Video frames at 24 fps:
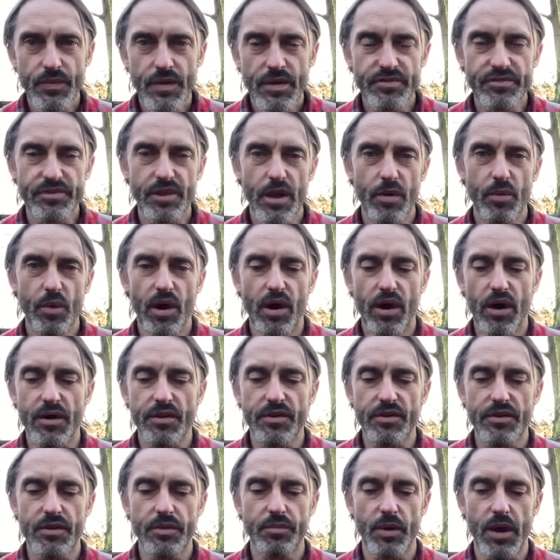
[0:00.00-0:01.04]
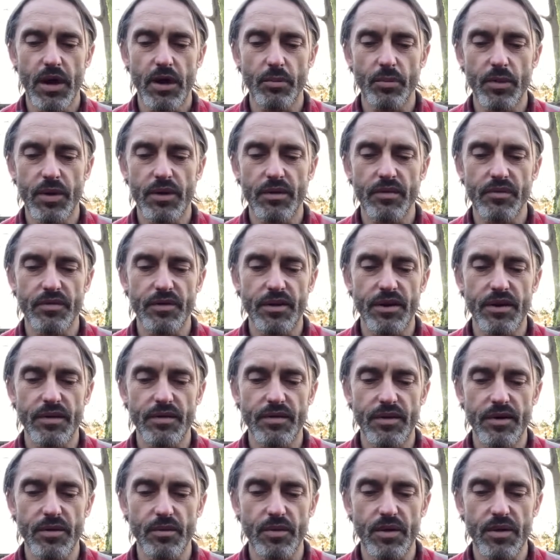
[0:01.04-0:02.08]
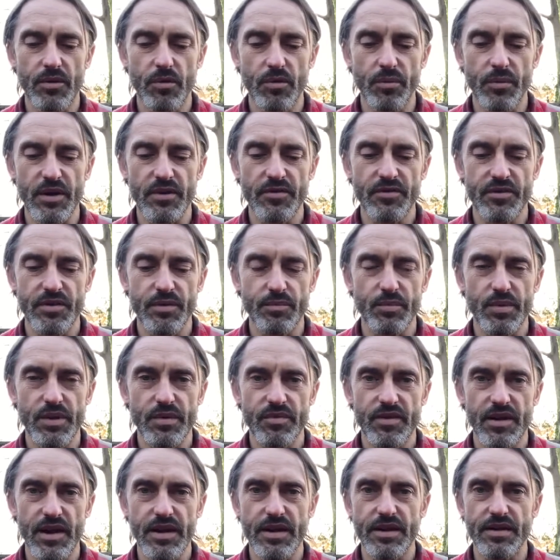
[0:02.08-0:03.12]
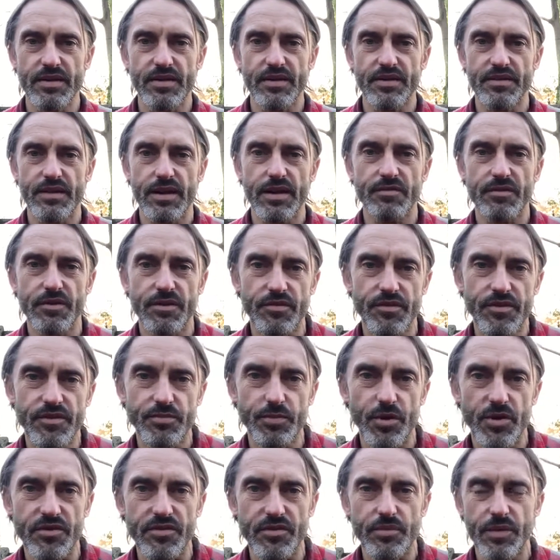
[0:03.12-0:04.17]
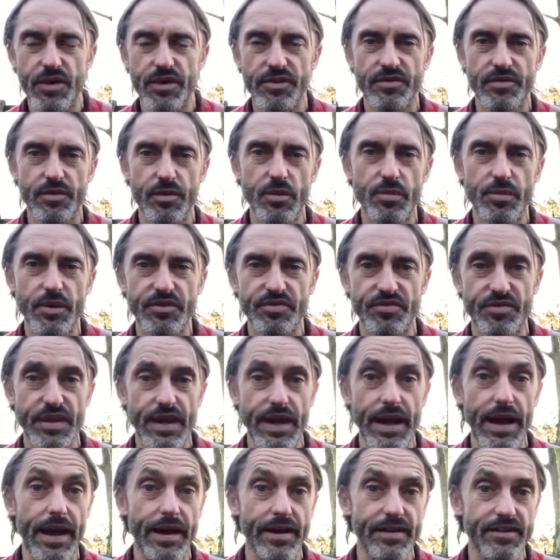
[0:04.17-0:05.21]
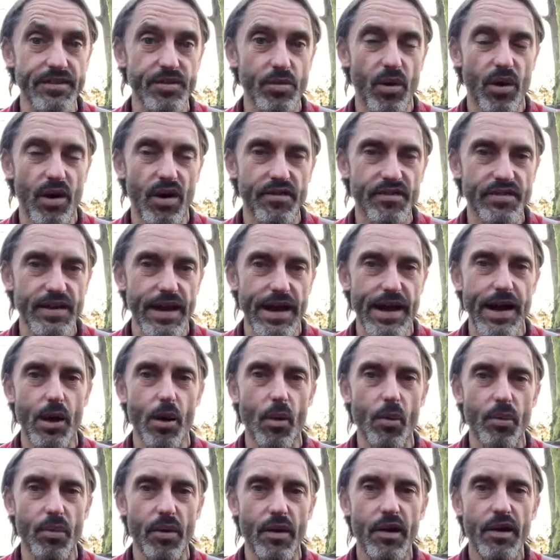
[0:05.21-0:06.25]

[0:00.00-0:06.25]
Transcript: so hard at the moment that, that we almost, and we've taken this level of responsibility, almost forgetting to ask help